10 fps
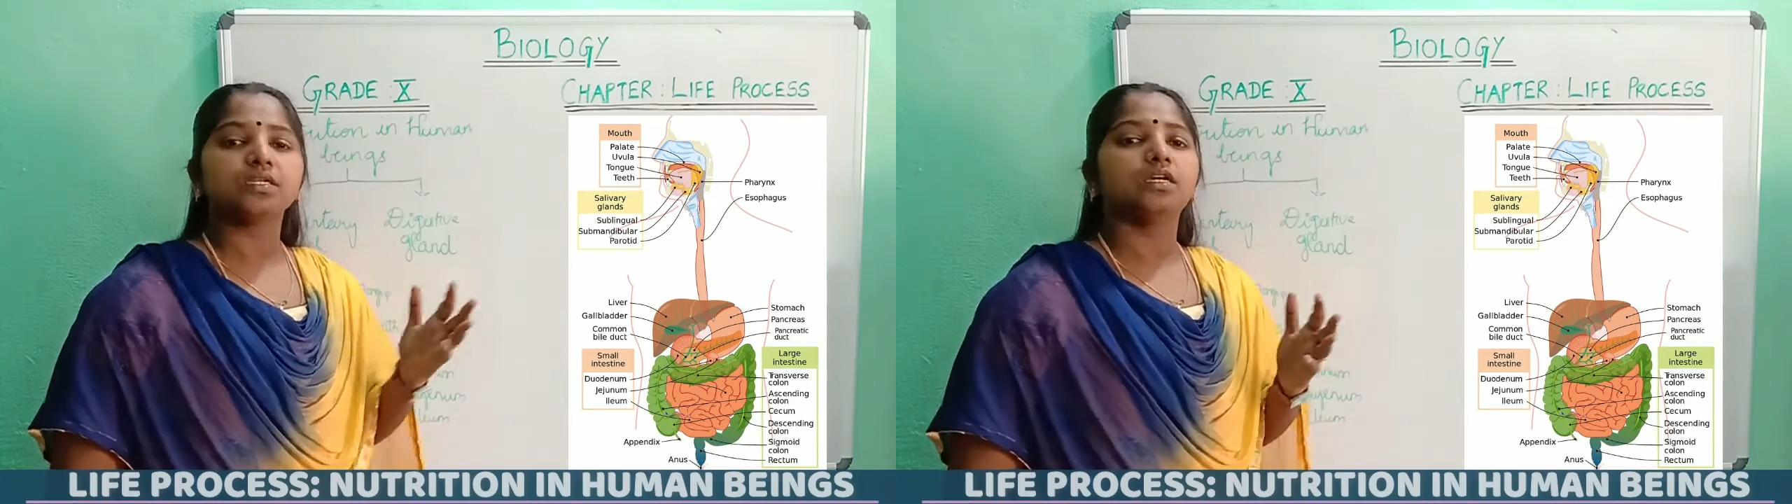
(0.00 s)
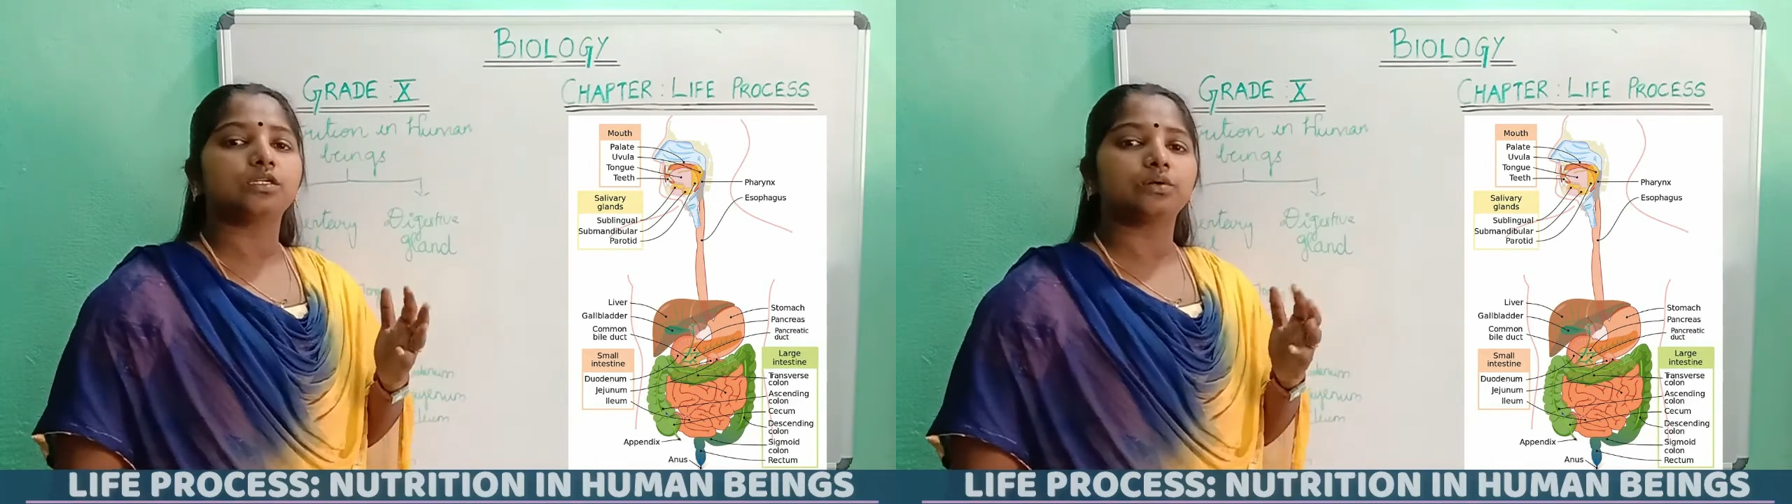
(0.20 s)

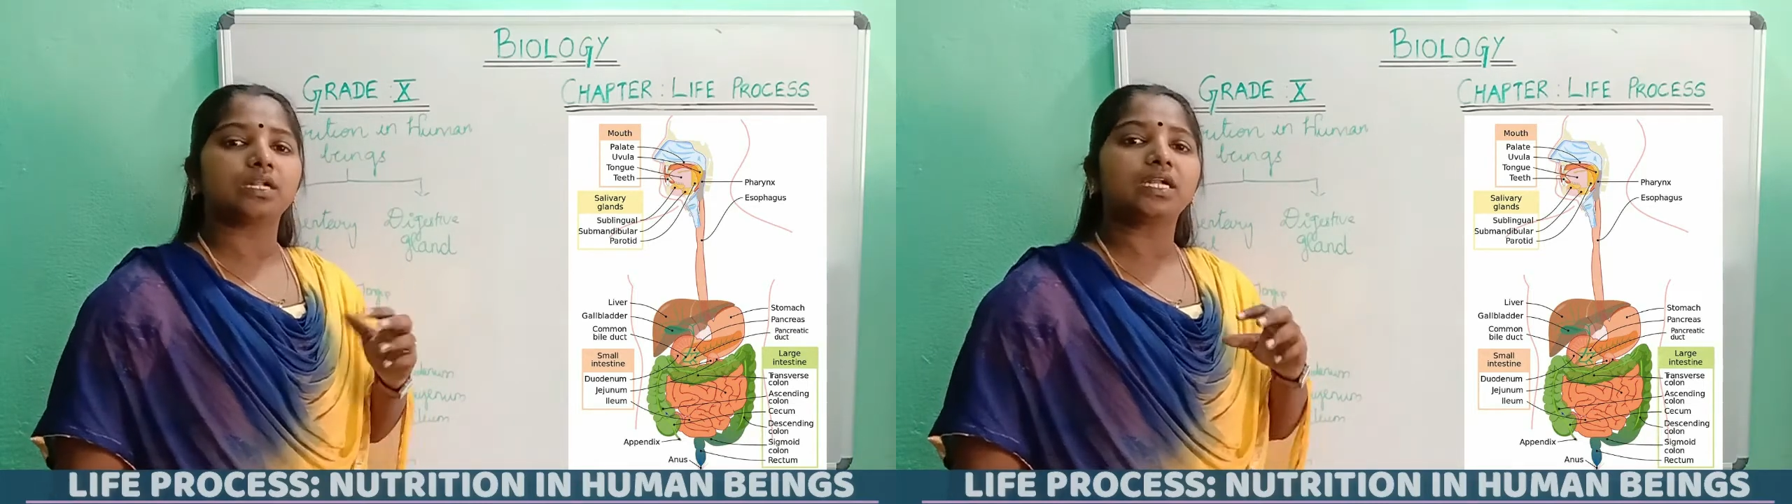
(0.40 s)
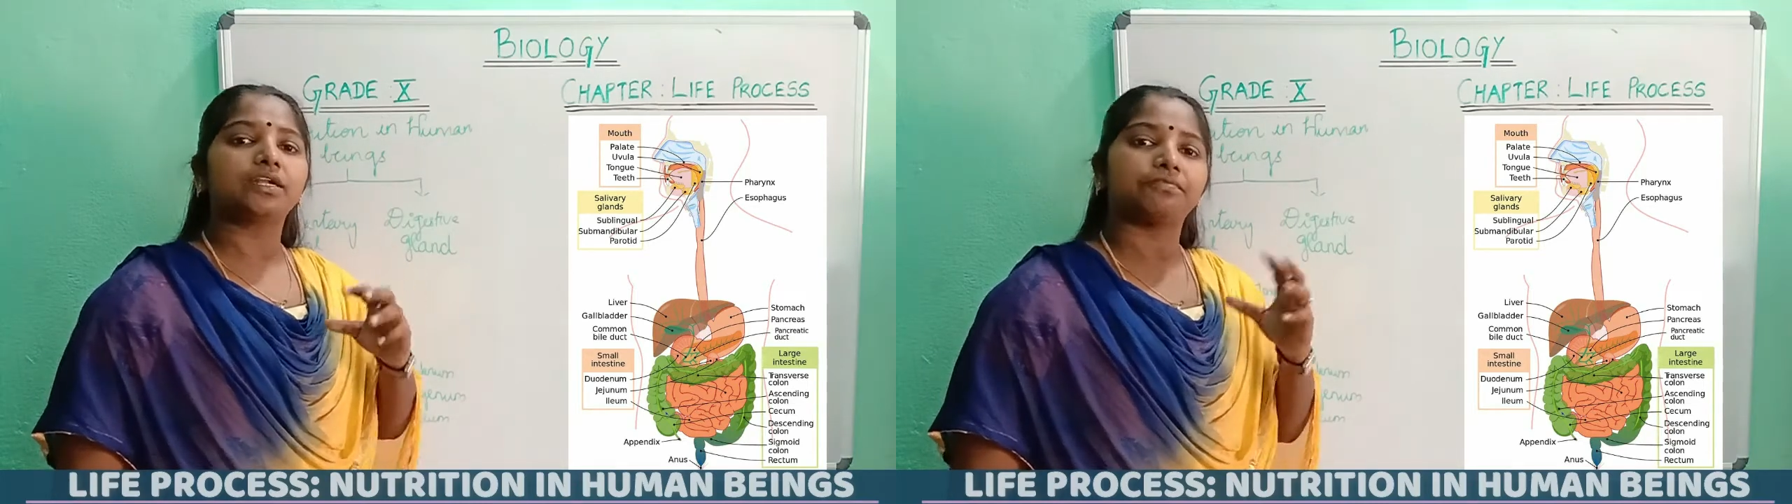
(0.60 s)

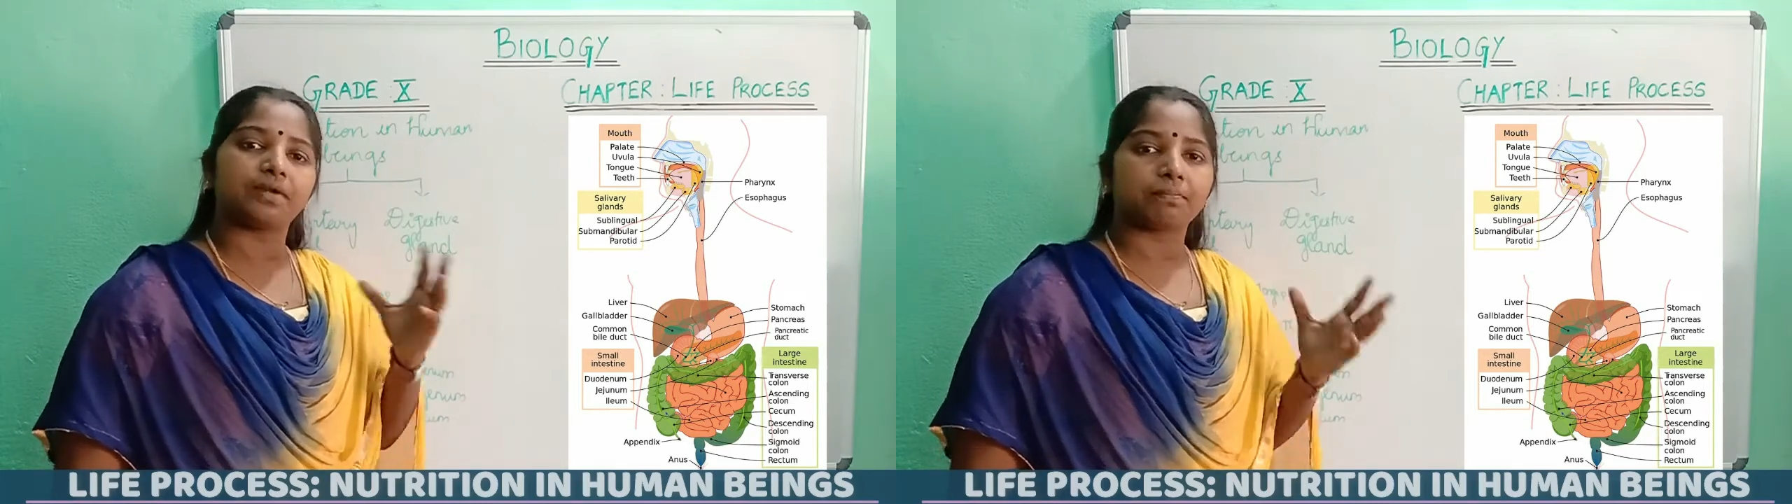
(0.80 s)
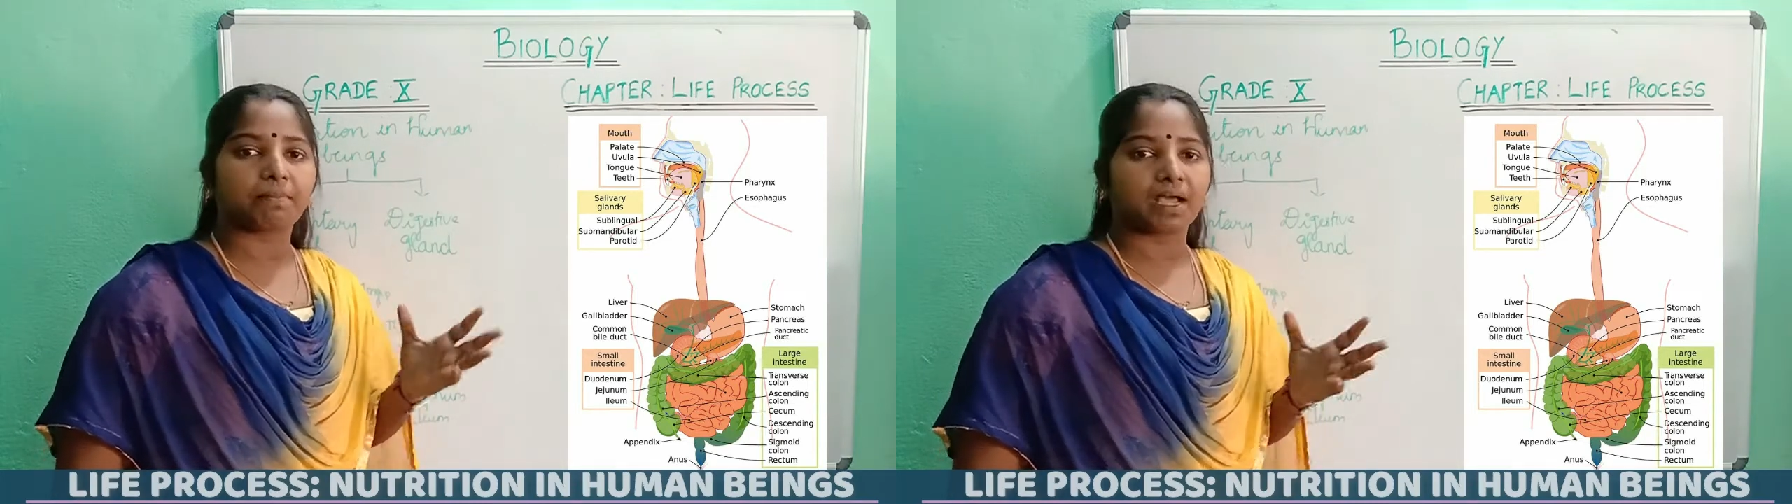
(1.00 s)
totally
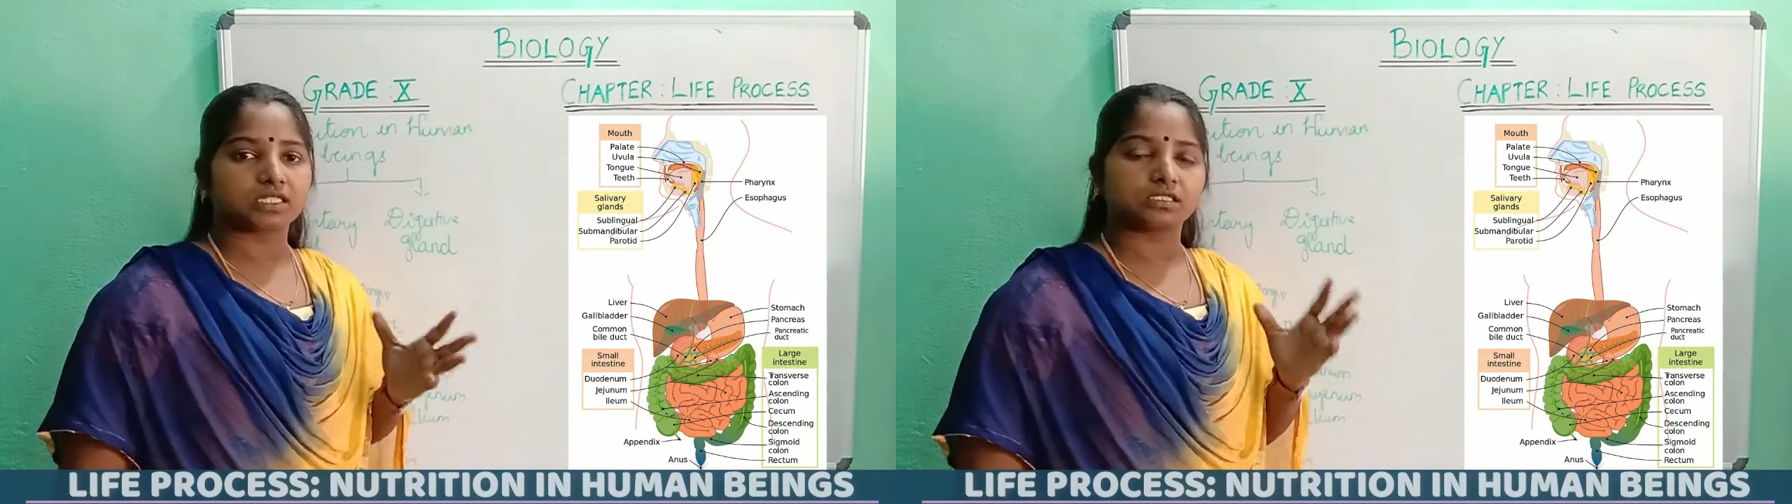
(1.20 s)
different parts.